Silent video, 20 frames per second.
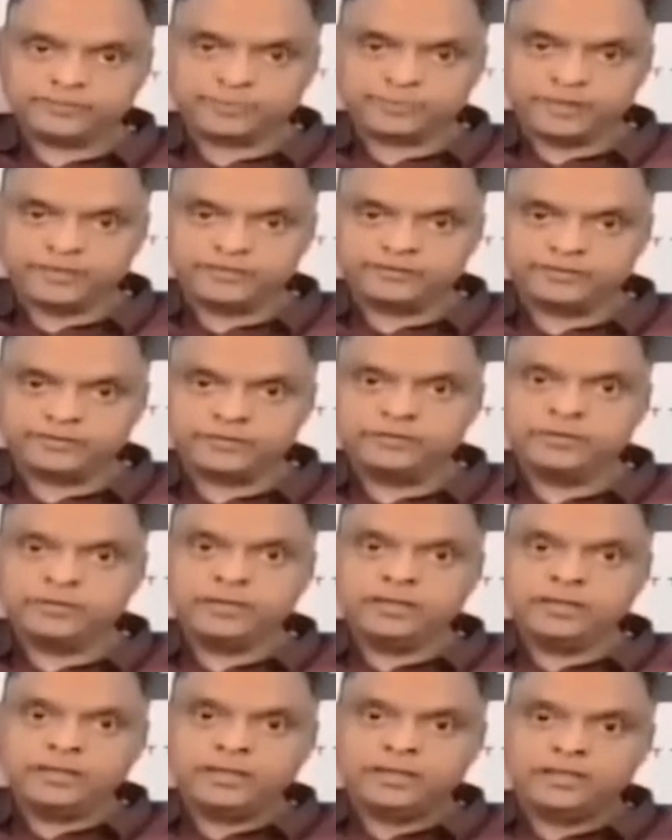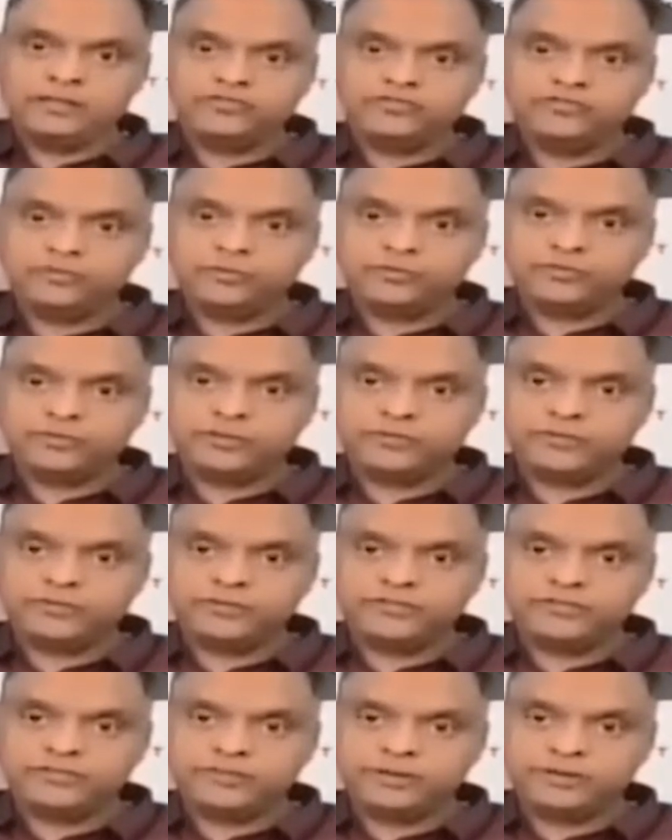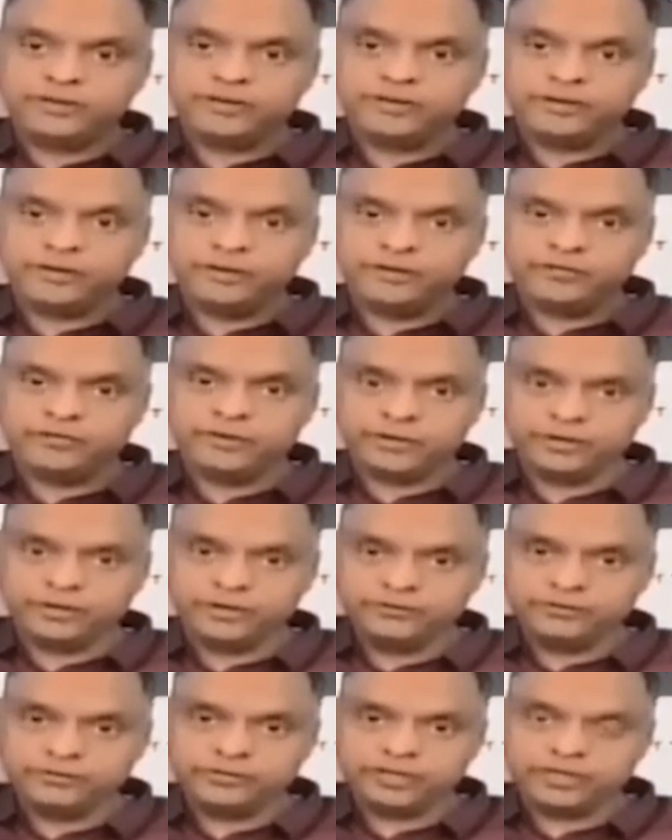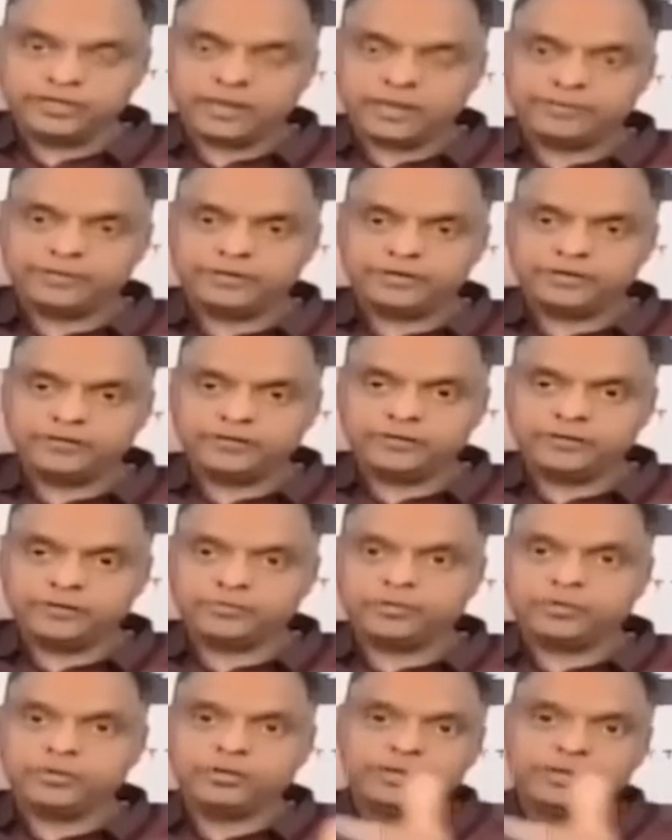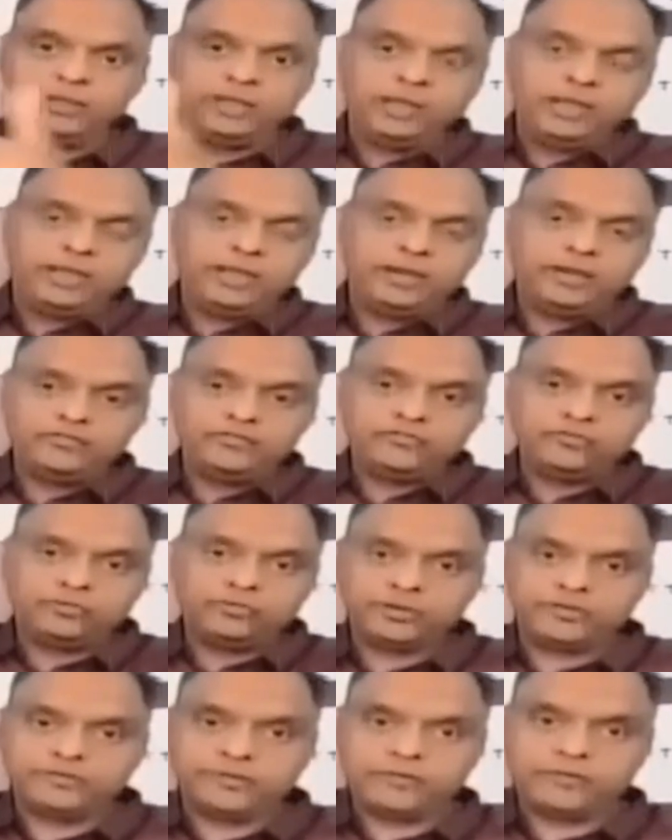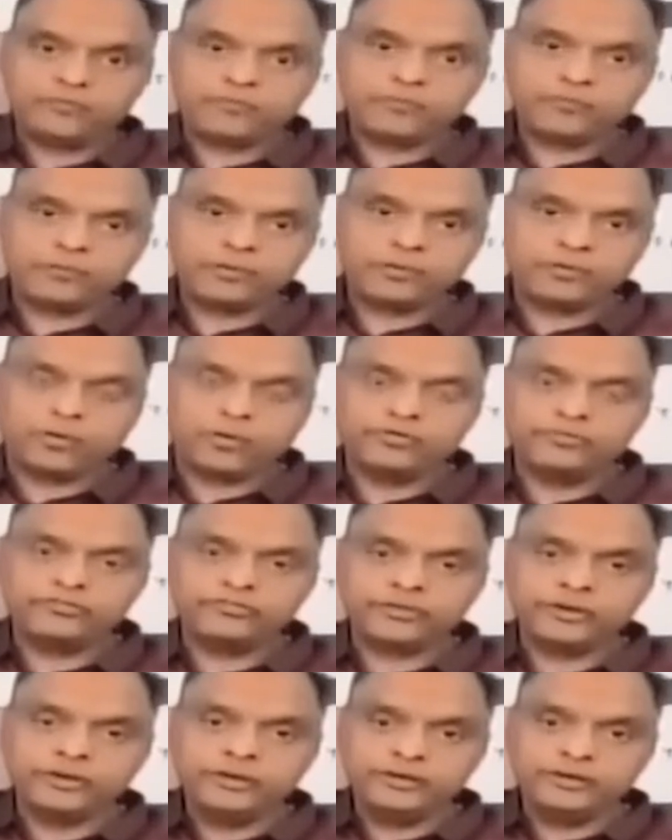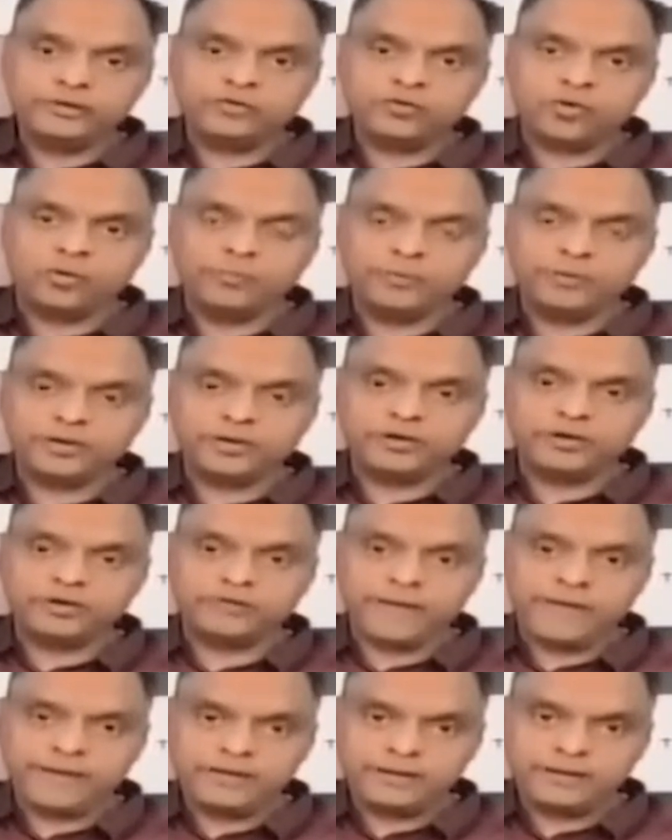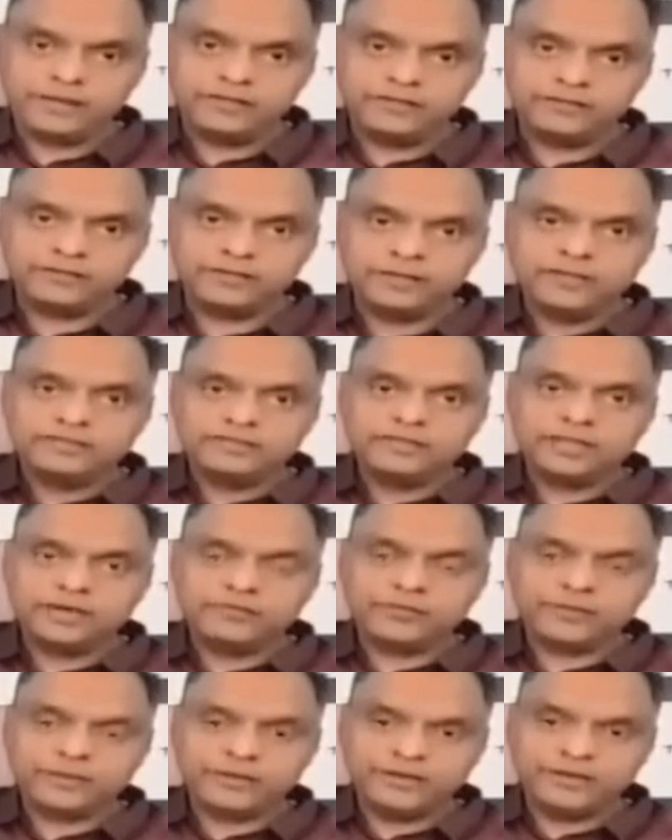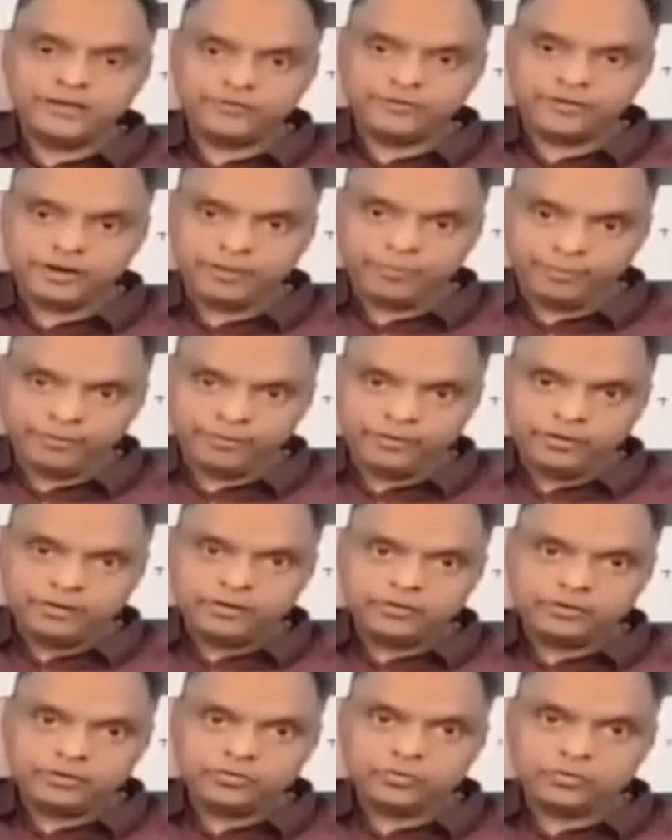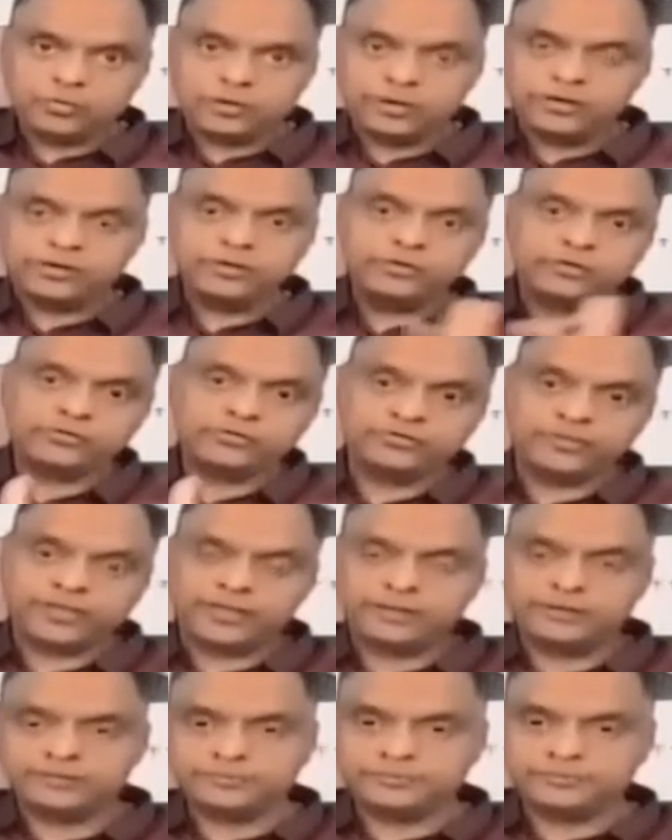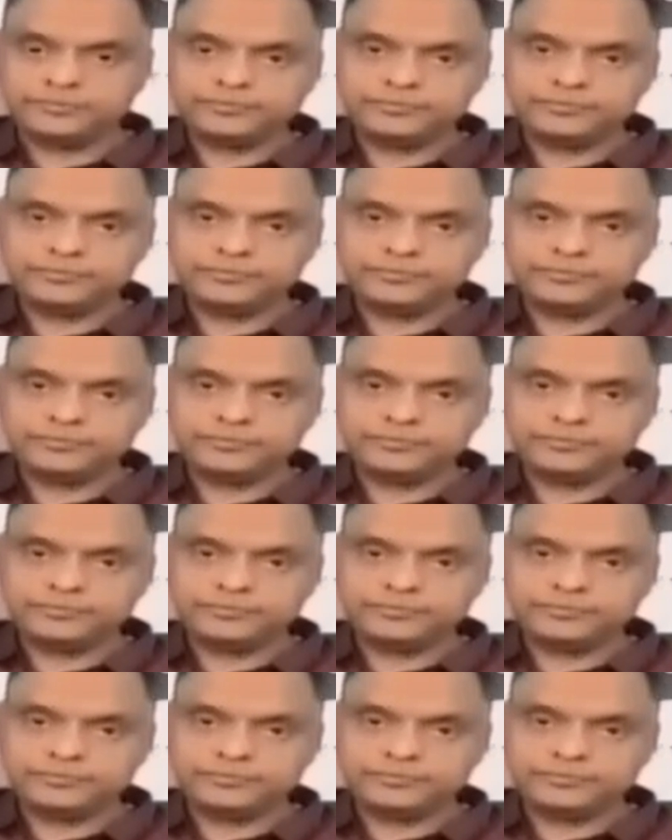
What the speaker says: supply chain, ensure that we generate enough returns on the capital that we deploy, and ensure that we have a constant competitive advantage that we can lever up to continue to scale.